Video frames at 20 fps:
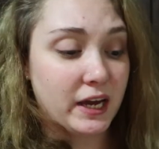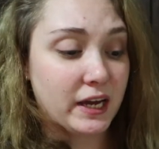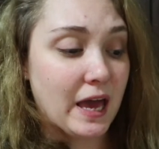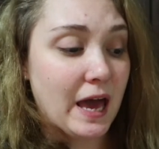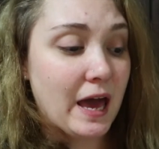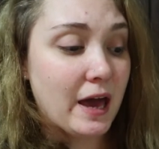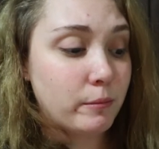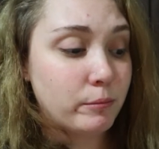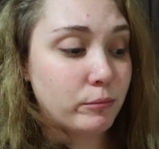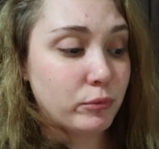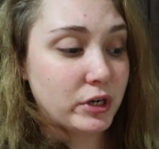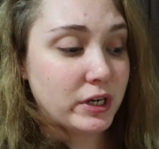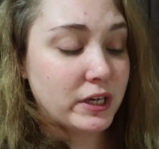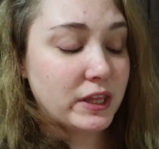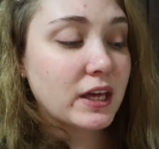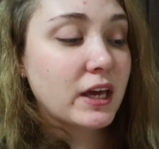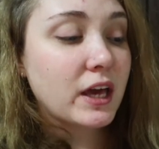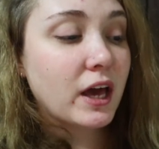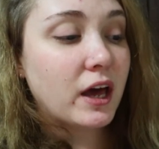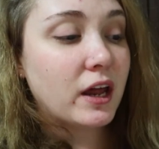I can't
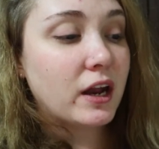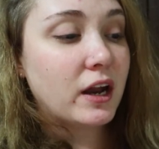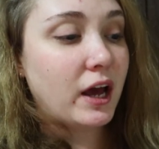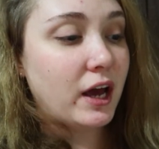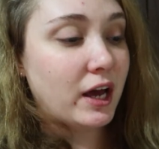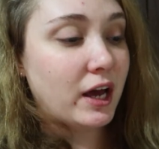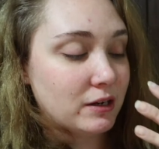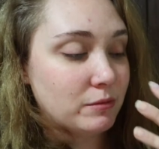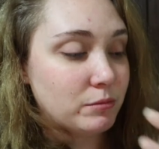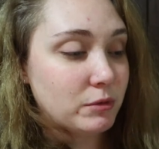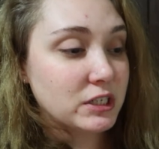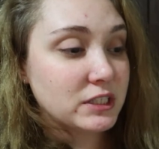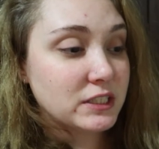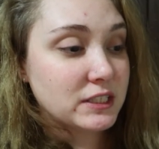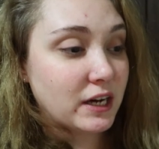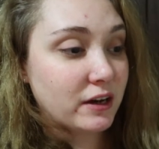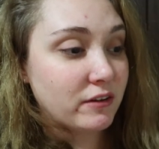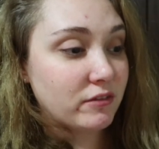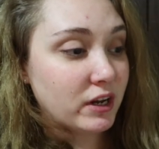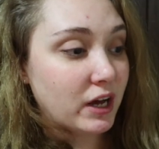breathe again, I'm all
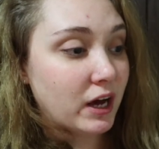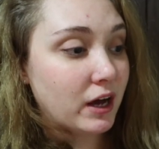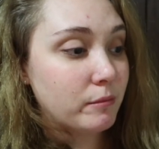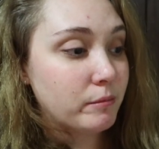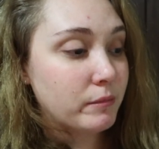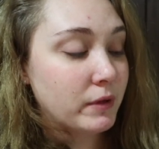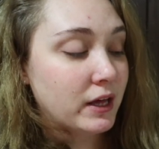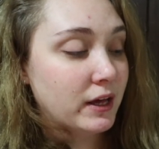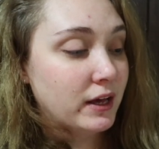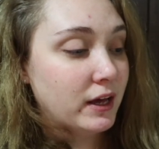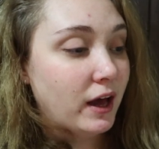stuffed up.